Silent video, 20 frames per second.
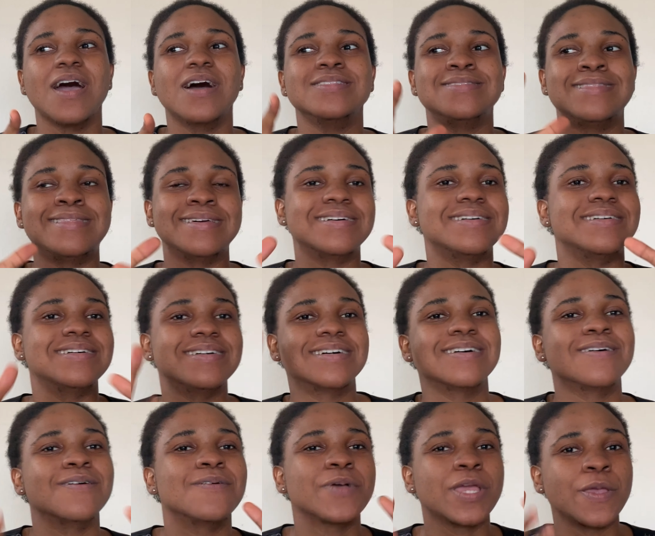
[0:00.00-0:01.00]

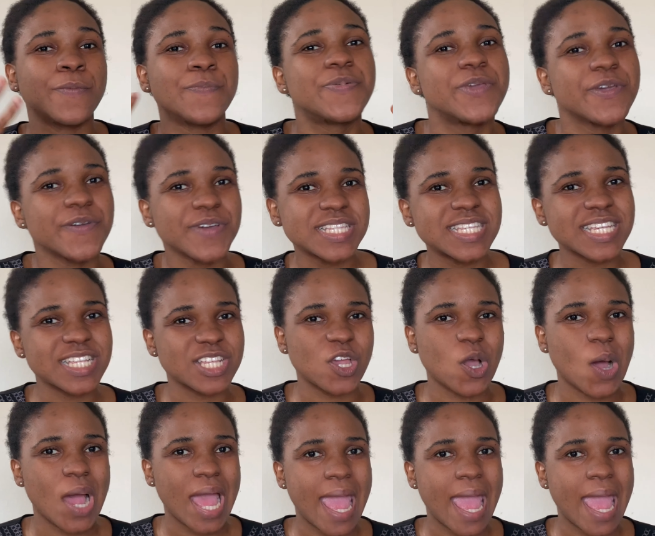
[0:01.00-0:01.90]
the impurities in your